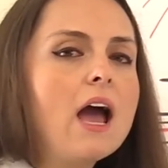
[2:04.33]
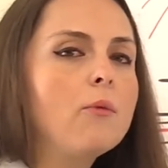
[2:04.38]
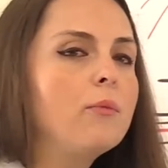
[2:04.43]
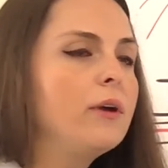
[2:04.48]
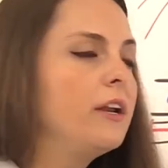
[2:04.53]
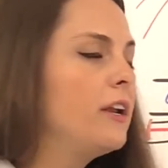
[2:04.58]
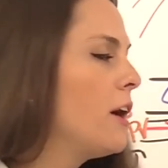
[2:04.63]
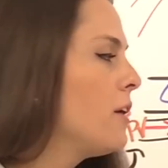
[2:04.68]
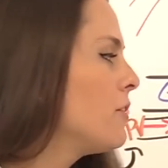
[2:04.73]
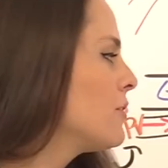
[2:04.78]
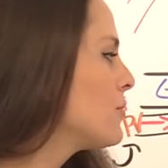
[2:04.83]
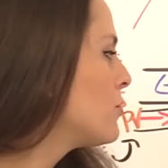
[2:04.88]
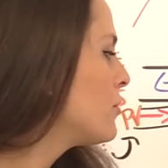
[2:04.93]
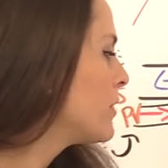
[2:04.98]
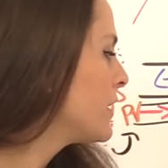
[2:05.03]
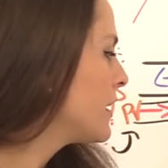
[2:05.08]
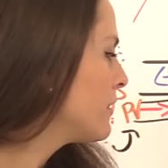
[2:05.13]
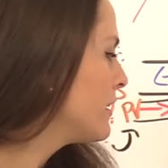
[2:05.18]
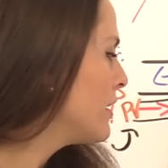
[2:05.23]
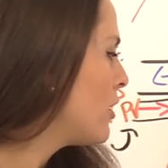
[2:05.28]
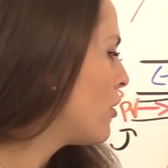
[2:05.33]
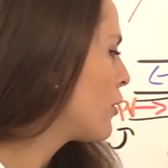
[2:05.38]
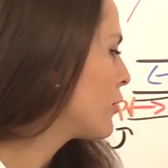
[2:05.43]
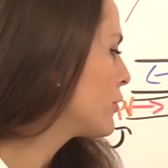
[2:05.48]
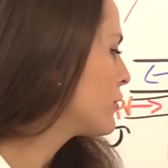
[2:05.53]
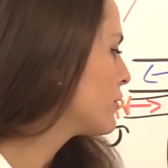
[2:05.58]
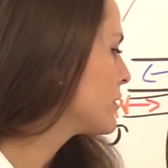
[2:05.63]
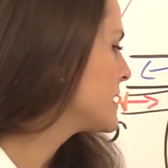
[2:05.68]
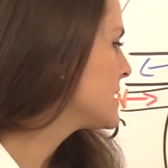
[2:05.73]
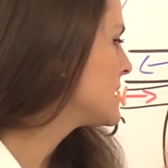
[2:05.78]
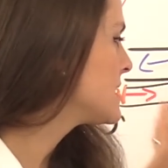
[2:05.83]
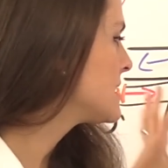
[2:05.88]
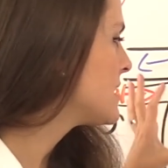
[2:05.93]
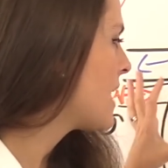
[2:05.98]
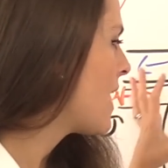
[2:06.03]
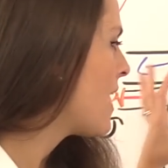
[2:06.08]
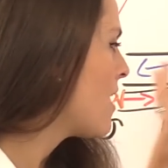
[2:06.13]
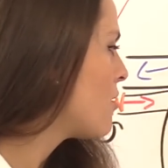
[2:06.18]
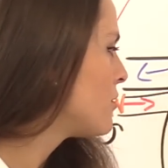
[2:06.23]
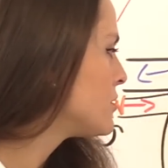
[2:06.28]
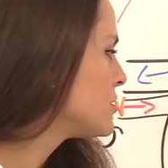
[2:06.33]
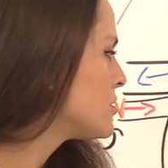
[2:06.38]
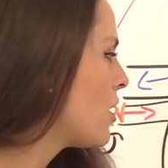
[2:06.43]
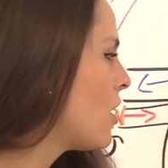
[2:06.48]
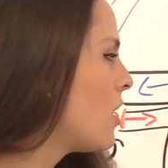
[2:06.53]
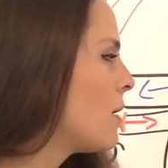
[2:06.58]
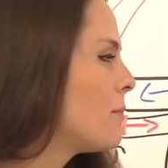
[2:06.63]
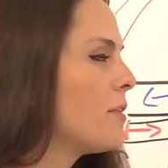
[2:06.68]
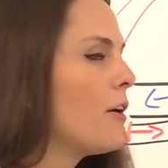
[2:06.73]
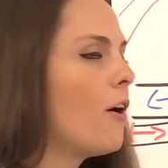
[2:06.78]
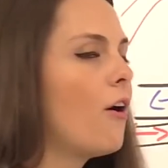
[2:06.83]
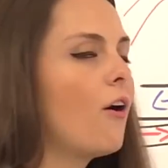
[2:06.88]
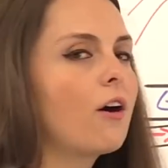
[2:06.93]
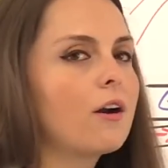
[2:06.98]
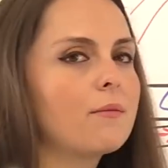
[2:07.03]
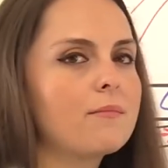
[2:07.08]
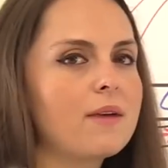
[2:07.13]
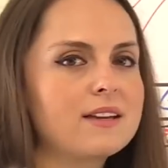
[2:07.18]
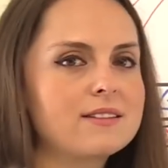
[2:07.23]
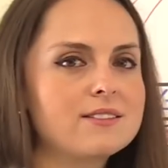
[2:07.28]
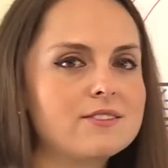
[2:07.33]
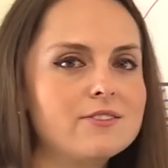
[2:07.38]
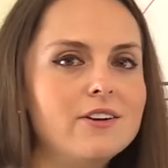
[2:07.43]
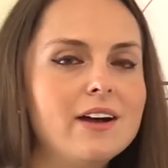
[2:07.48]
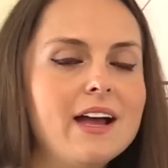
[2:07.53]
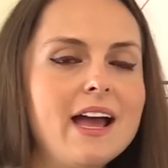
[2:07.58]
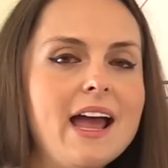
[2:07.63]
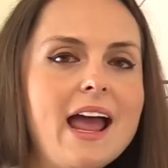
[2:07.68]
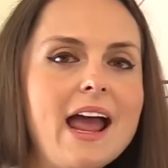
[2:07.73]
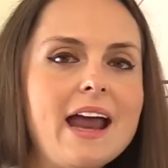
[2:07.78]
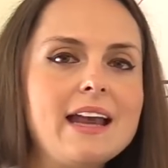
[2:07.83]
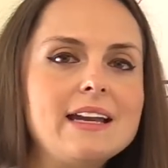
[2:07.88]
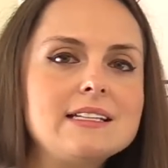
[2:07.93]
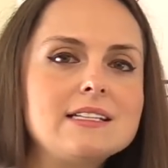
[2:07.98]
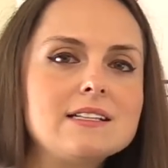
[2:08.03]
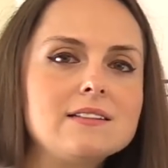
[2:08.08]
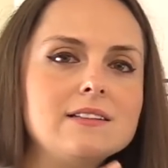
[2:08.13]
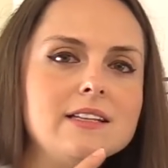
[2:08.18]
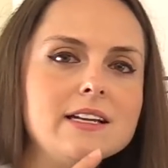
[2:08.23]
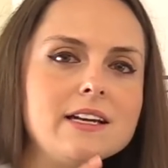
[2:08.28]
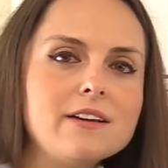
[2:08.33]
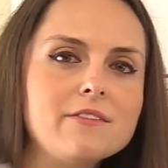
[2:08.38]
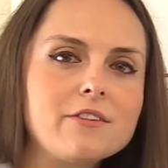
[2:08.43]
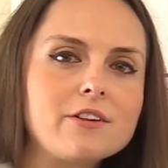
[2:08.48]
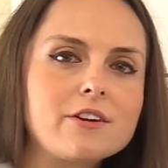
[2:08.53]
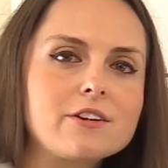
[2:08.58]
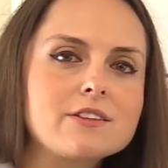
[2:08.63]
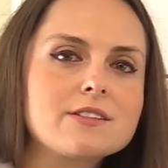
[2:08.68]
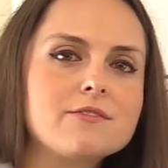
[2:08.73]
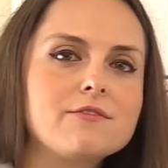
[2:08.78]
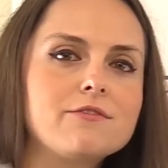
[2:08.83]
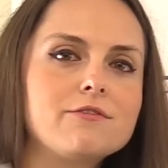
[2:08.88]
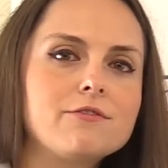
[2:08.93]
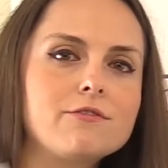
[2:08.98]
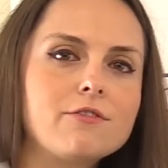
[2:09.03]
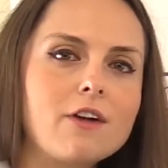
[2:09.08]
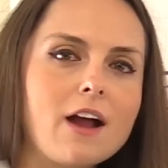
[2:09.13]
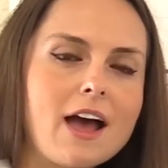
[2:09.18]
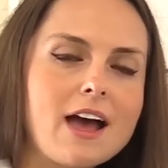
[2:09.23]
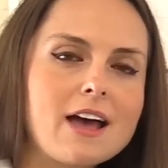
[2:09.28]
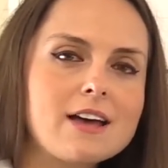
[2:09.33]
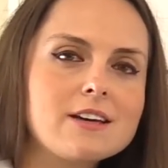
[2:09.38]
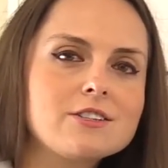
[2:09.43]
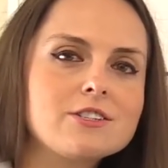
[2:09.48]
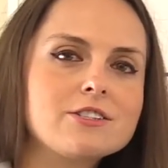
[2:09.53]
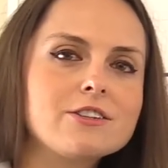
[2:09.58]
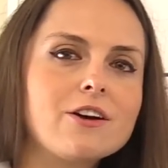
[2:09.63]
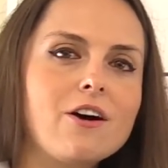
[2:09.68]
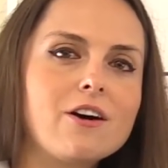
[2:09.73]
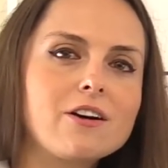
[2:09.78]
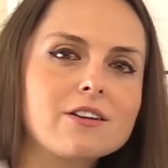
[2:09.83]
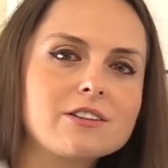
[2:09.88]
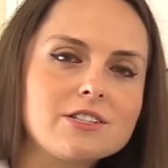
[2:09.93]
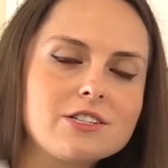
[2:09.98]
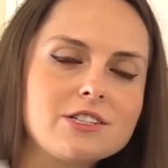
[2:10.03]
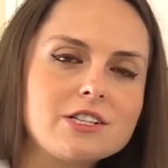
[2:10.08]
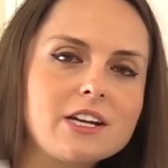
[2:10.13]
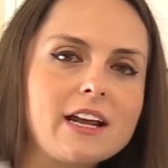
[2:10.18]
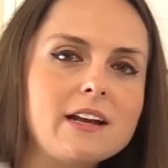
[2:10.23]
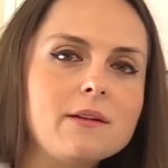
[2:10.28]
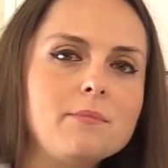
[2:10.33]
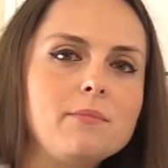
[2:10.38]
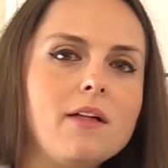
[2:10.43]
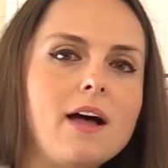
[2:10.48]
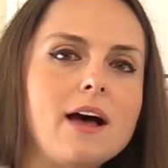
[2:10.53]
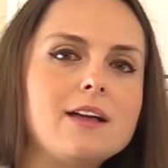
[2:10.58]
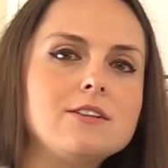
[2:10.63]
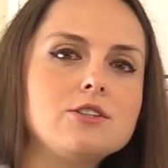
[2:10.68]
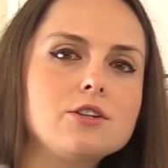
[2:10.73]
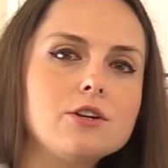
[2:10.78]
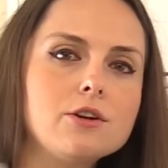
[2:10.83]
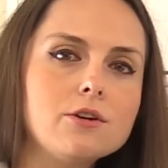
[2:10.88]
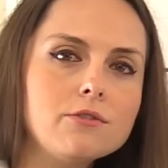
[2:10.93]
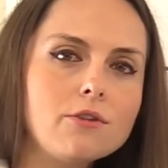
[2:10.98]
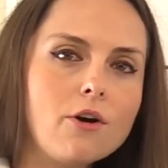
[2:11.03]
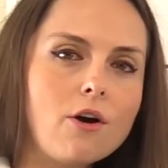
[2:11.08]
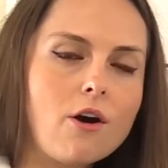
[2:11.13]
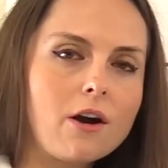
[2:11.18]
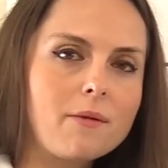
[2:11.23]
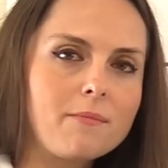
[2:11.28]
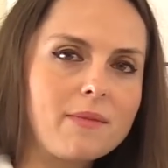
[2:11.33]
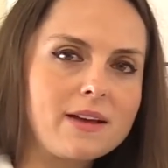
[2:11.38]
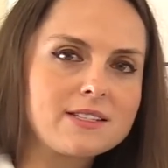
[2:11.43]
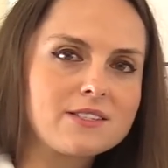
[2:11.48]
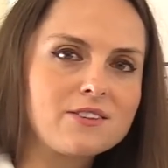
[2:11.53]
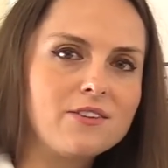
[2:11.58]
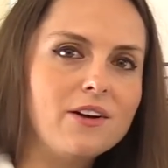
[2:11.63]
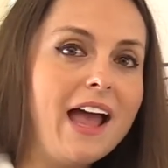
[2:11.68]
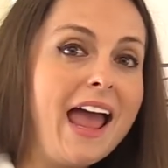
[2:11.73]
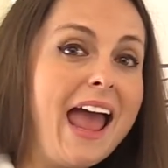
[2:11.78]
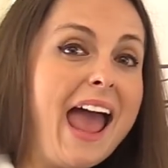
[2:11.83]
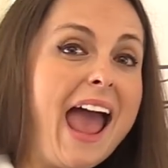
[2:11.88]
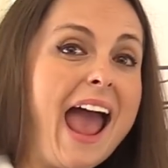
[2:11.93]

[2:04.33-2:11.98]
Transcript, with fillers: And we know the coronary arteries set on top of the heart muscle, and it delivers fresh oxygenated blood to the heart muscle.